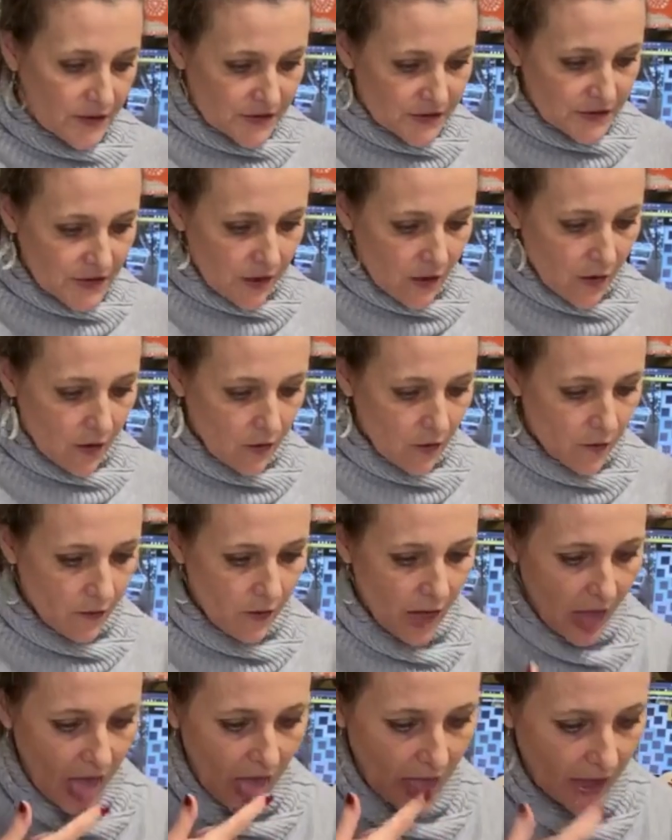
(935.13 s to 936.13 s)

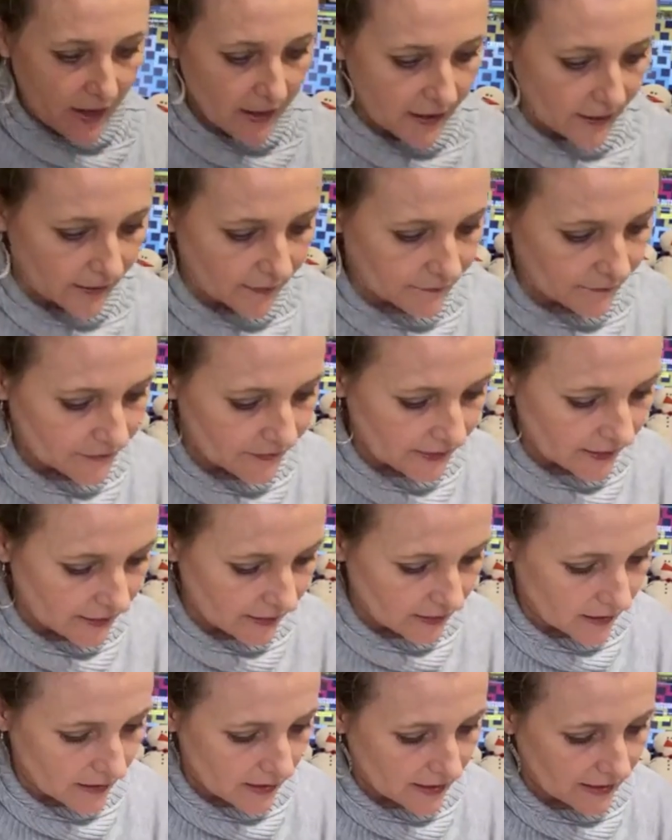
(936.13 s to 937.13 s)
So here,
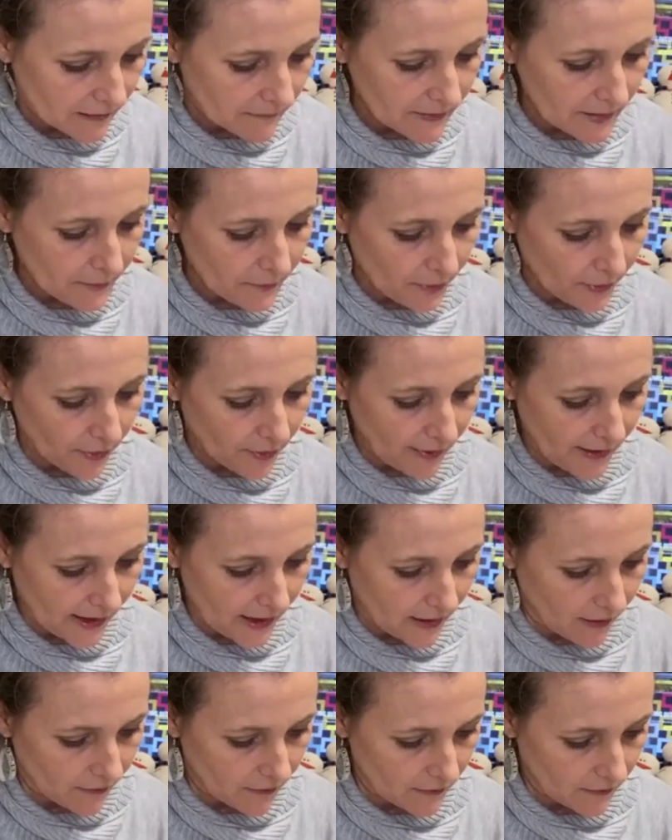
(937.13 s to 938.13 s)
let me pull
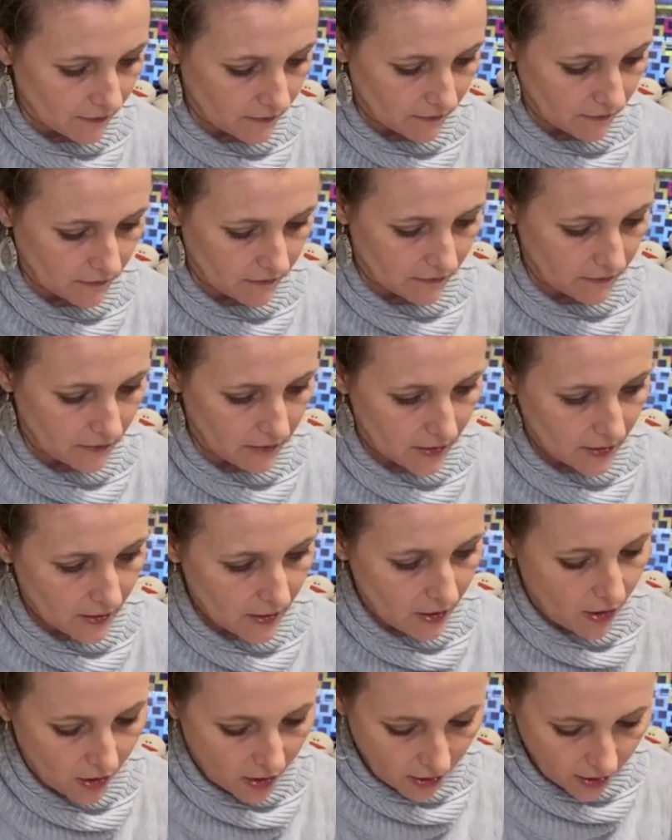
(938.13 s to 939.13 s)
out
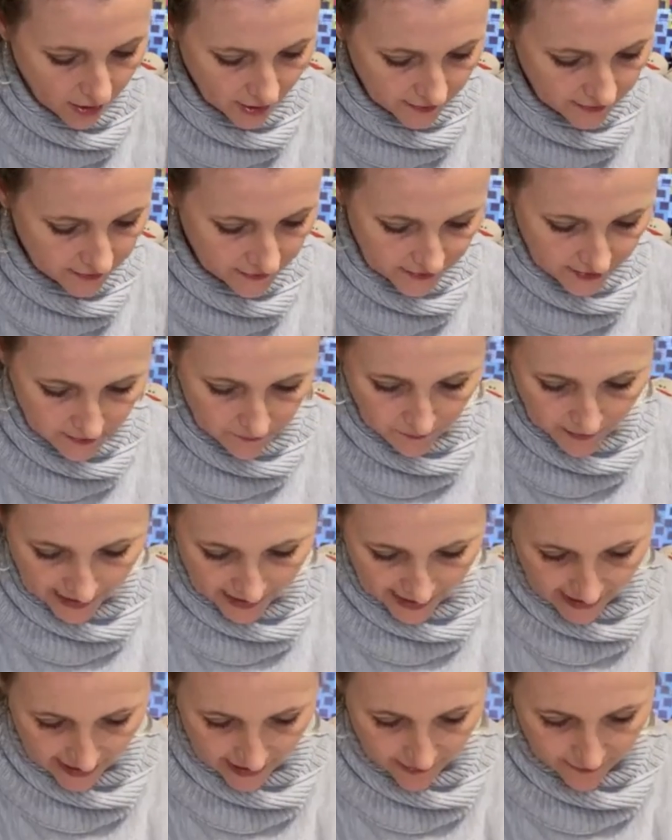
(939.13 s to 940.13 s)
on the
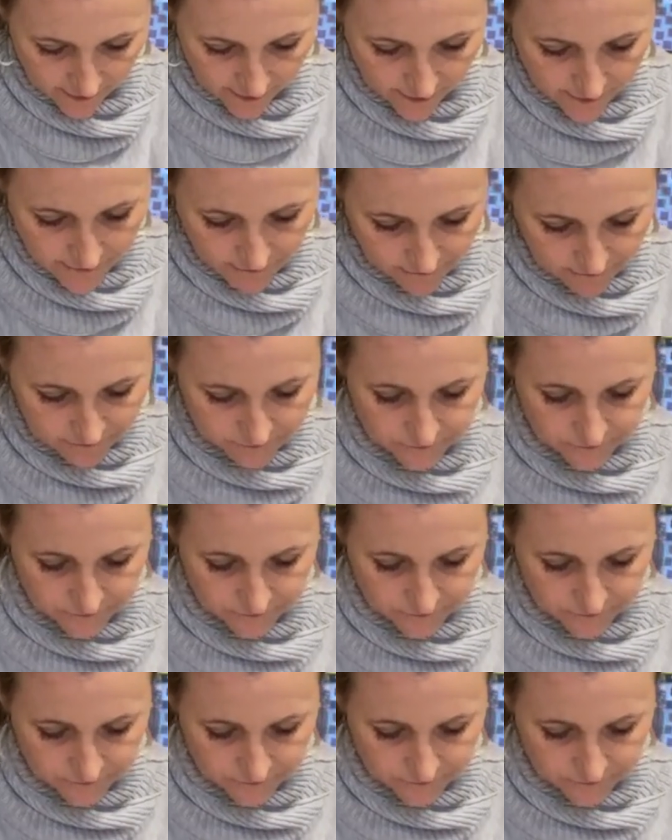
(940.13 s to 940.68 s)
pattern